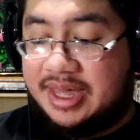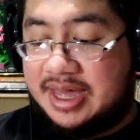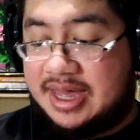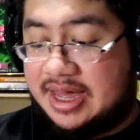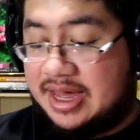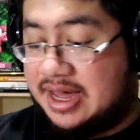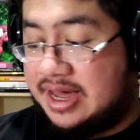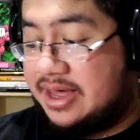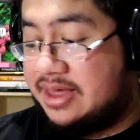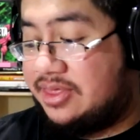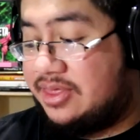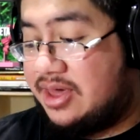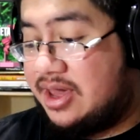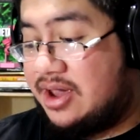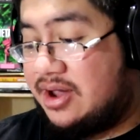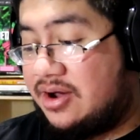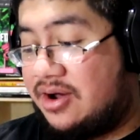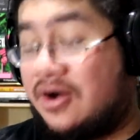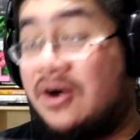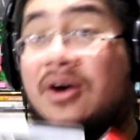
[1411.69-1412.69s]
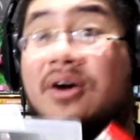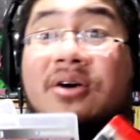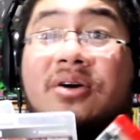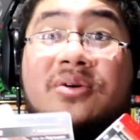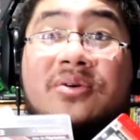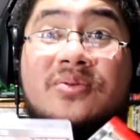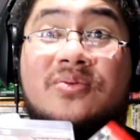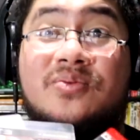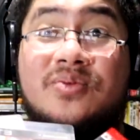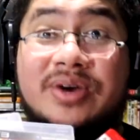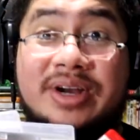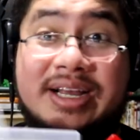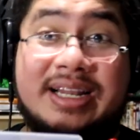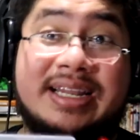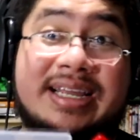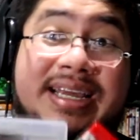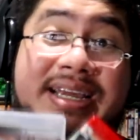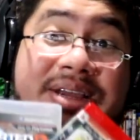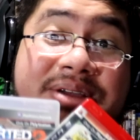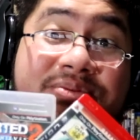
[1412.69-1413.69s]
Uh, they are
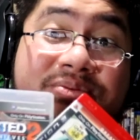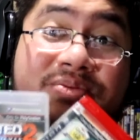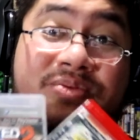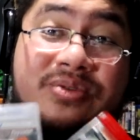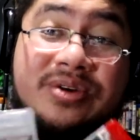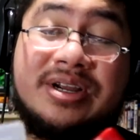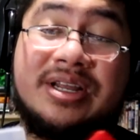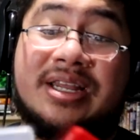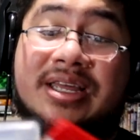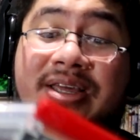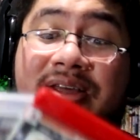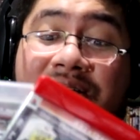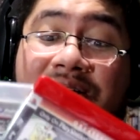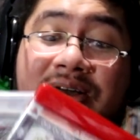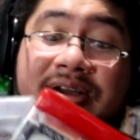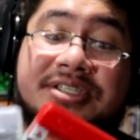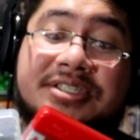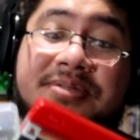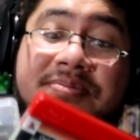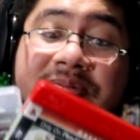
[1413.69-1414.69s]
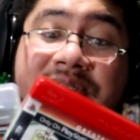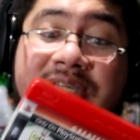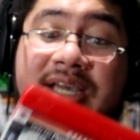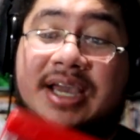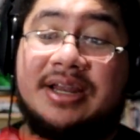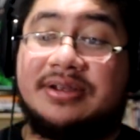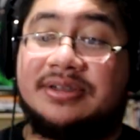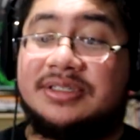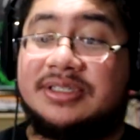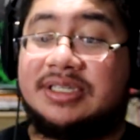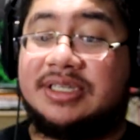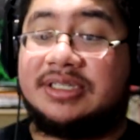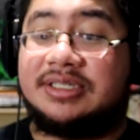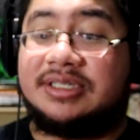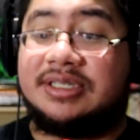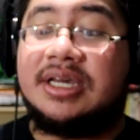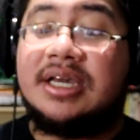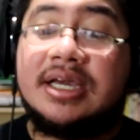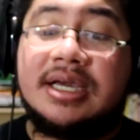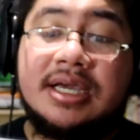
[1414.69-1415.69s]
really, really awesome titles.
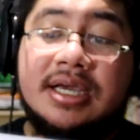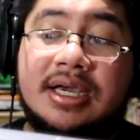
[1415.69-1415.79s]
This